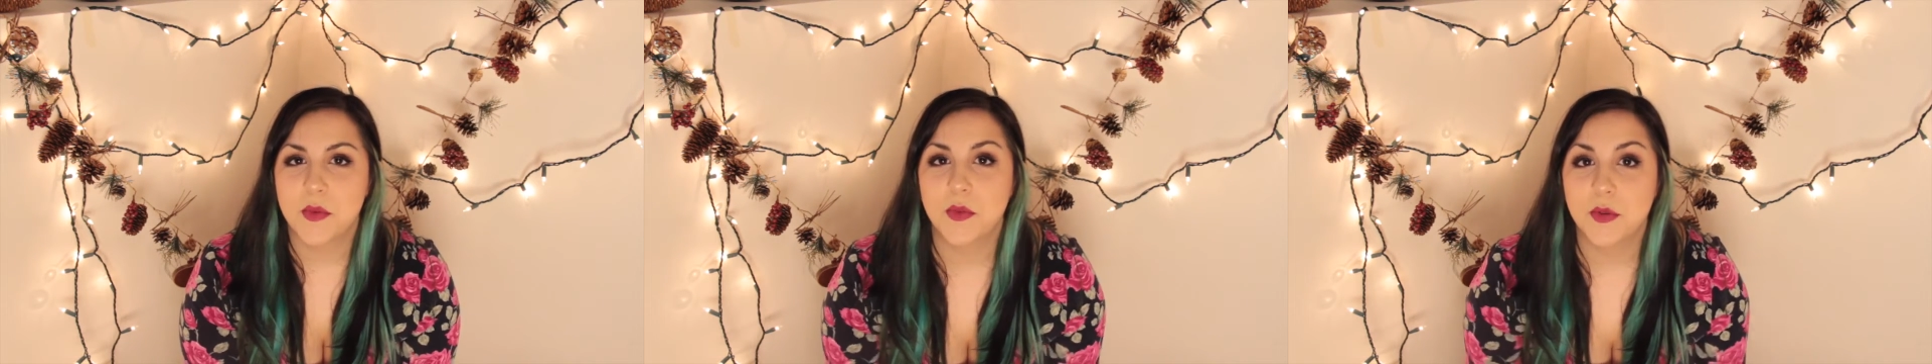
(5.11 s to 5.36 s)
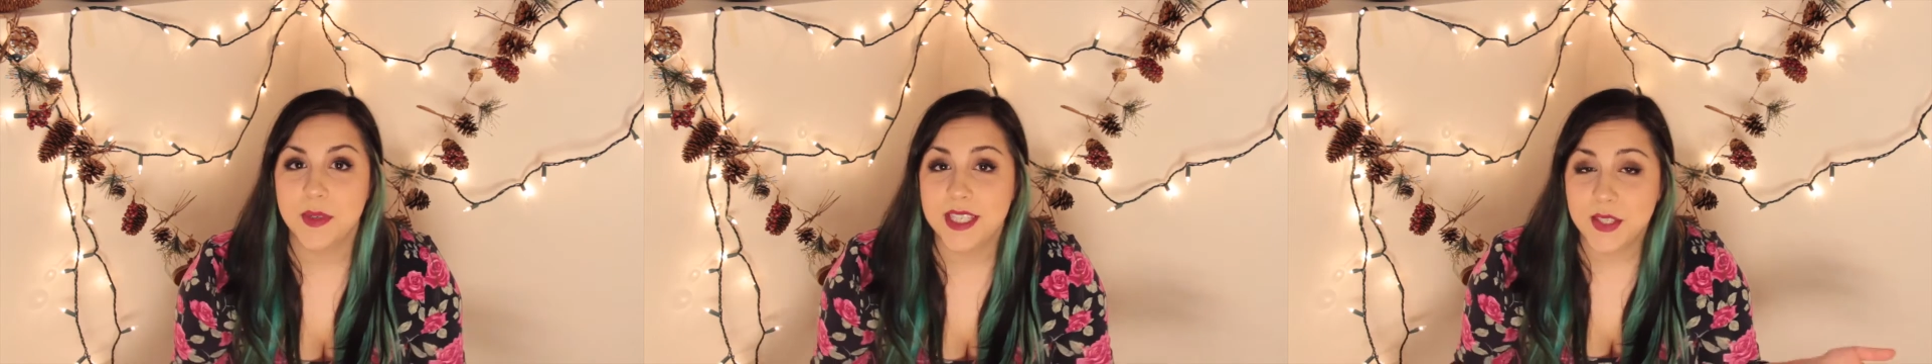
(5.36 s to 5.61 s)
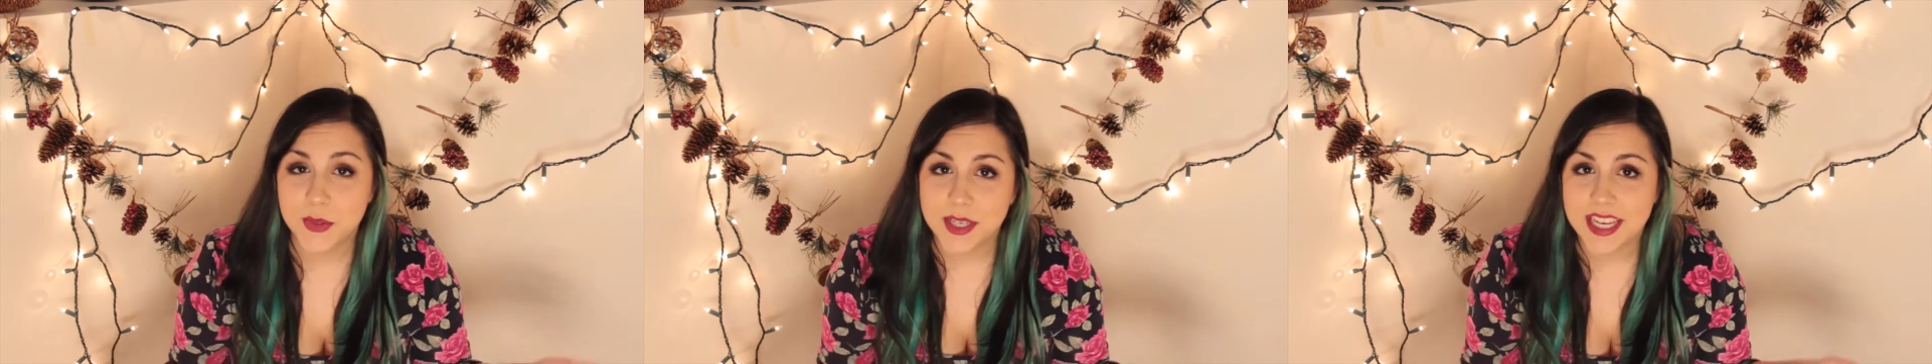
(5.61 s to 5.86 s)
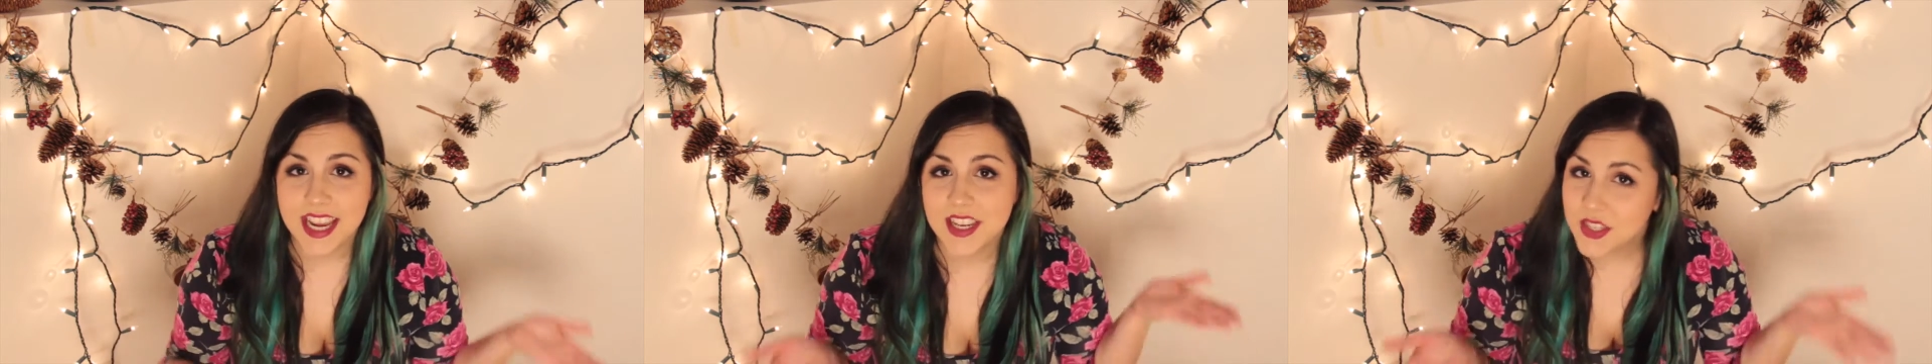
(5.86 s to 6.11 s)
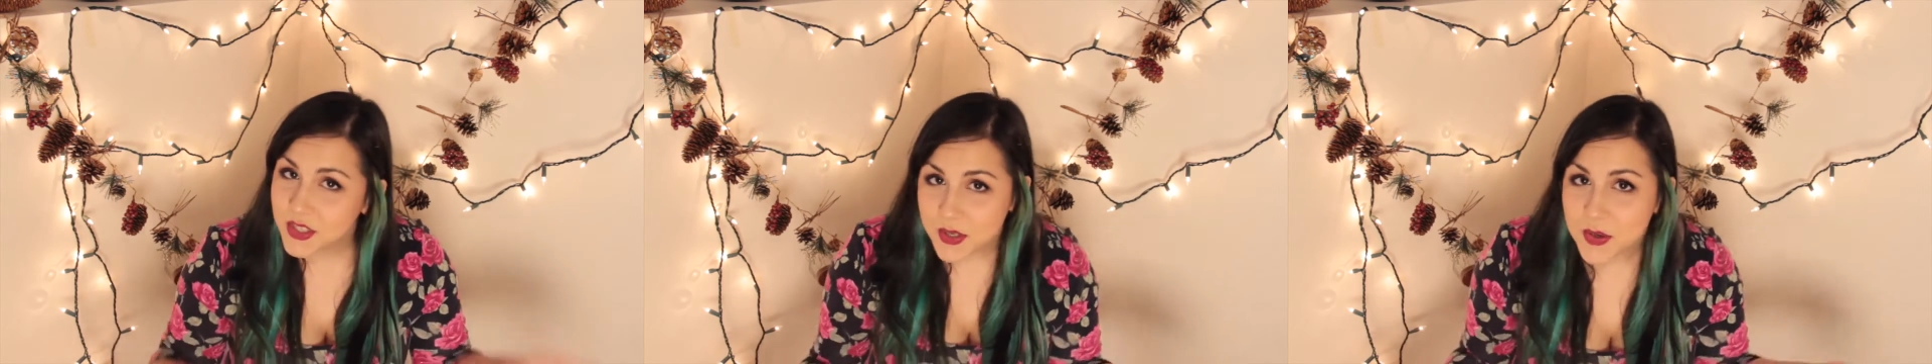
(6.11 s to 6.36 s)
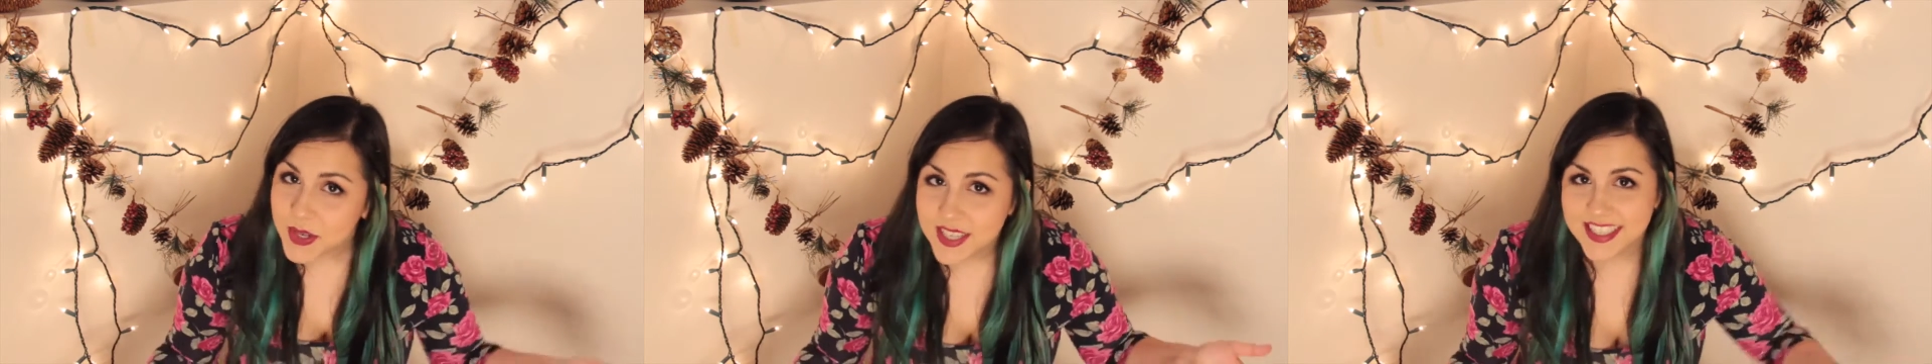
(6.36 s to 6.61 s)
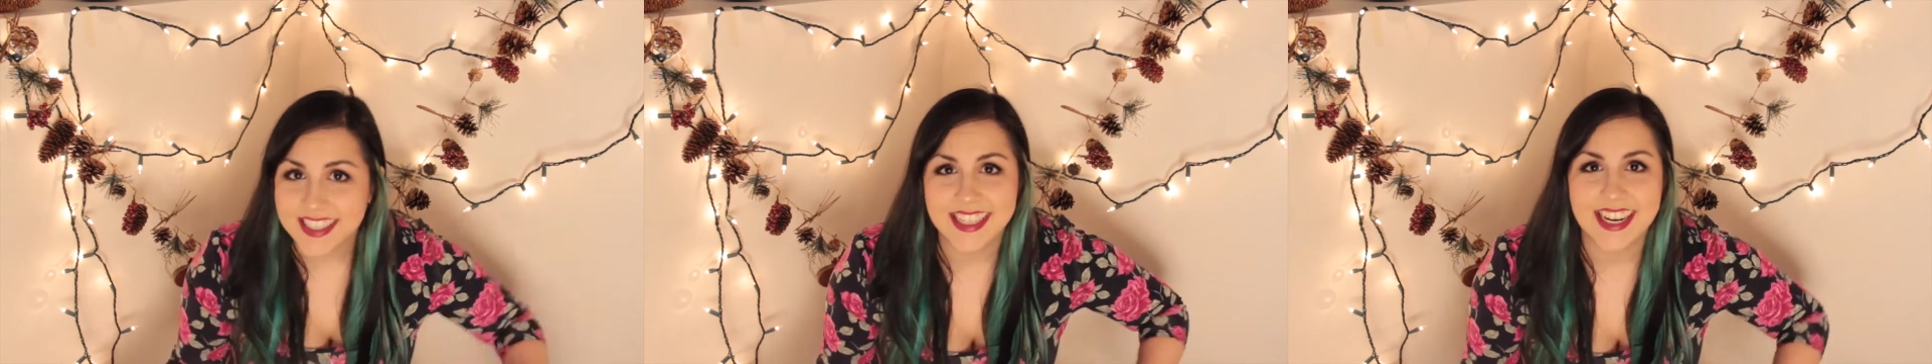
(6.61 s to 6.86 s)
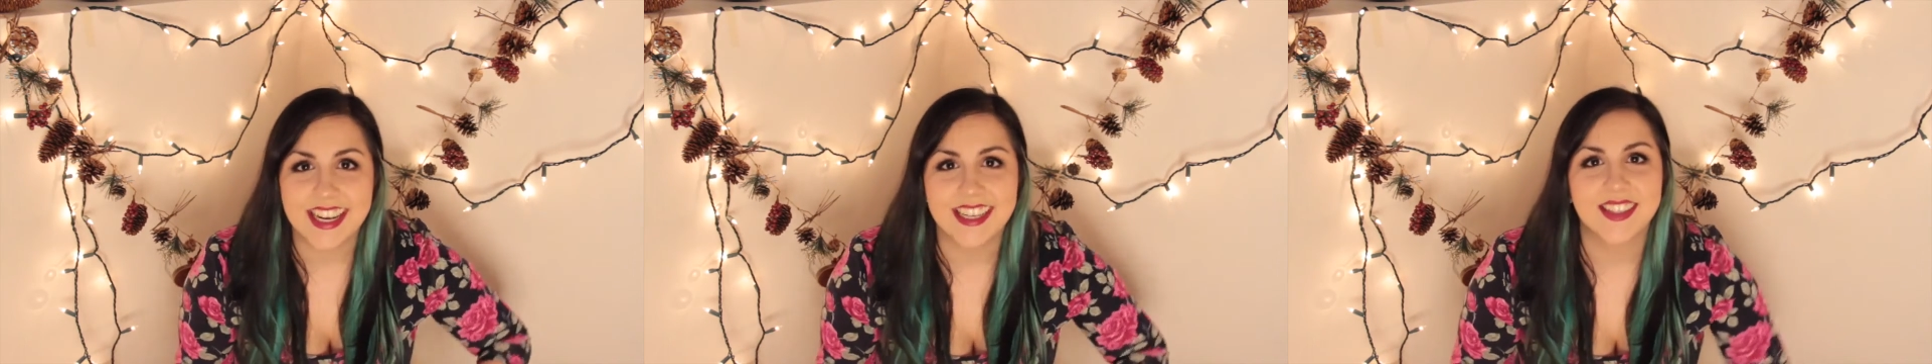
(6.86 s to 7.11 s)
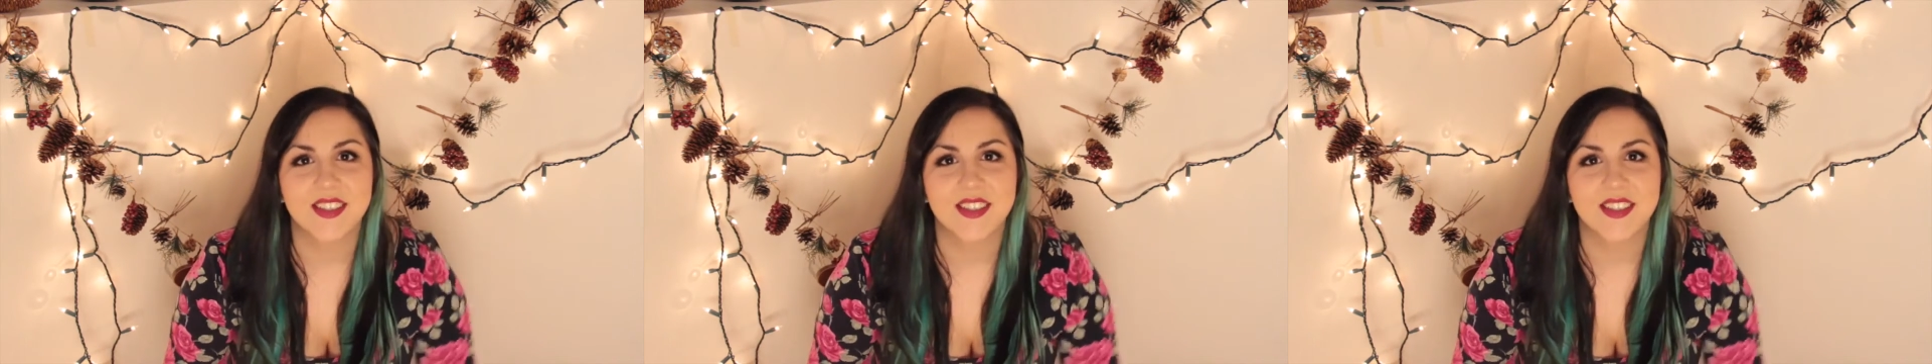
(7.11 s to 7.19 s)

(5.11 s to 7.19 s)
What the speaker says: we'll be doing a tutorial today.